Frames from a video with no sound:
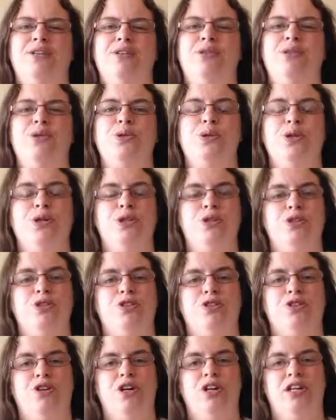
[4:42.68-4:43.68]
You could
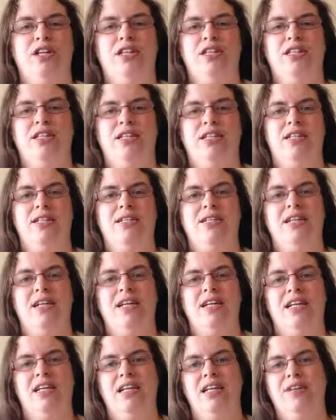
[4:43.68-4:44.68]
try things
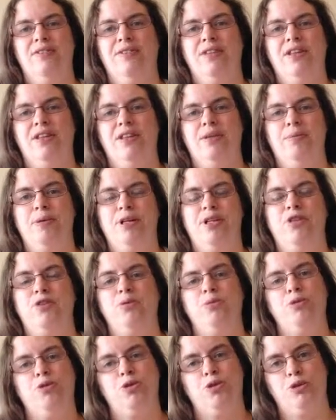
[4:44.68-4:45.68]
like leaving the
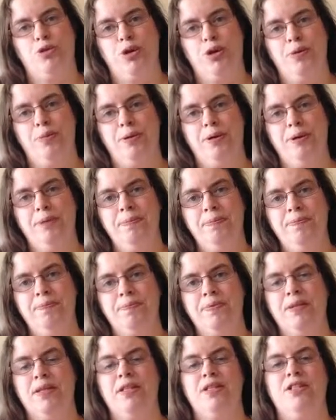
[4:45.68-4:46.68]
bedroom door open
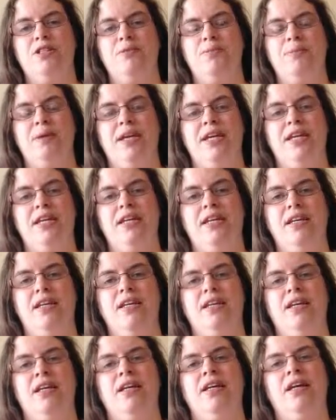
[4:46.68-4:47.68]
to make
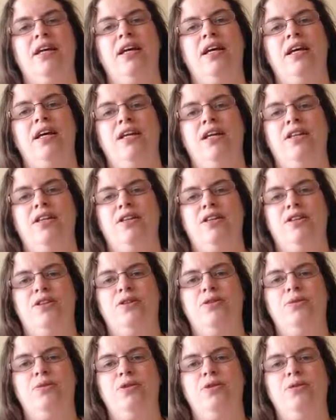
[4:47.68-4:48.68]

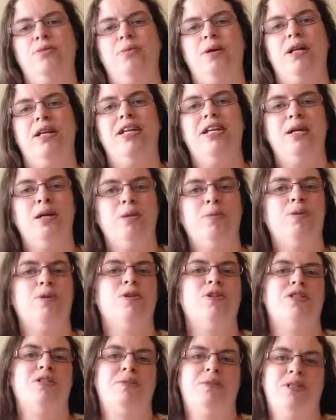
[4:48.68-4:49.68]
the room a little
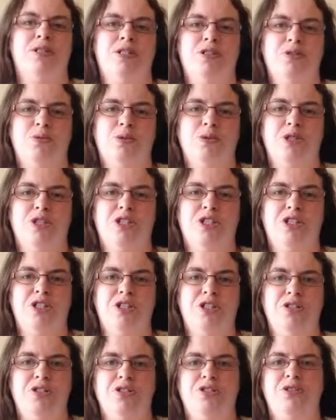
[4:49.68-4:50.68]
more similar to what she's
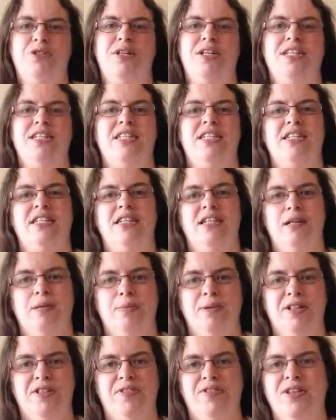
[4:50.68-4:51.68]
used to, let in a little
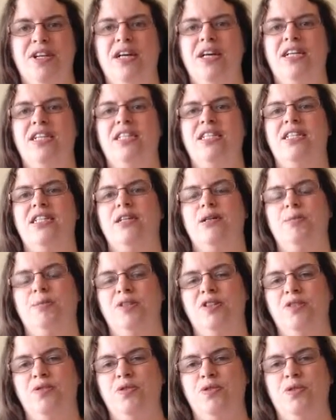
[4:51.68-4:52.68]
bit of light, a little
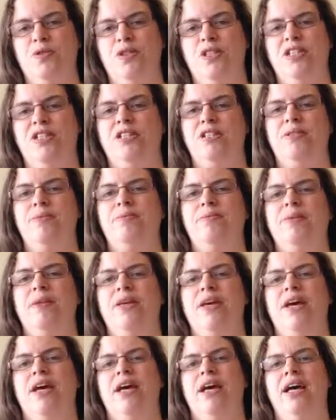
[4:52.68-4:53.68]
bit of noise.
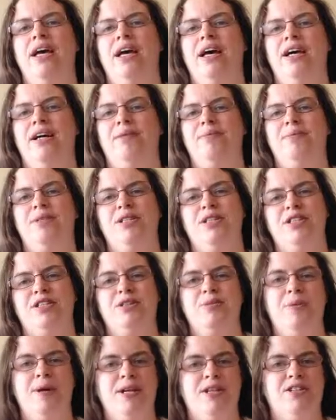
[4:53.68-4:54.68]
It does
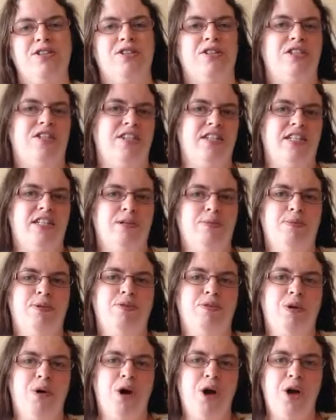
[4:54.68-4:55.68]
depend on the setup
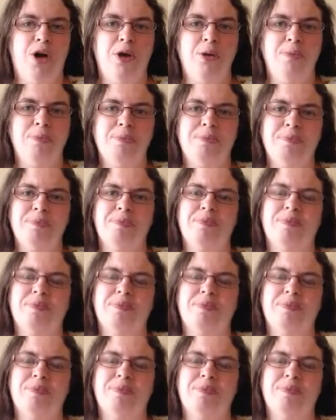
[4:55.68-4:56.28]
of your home.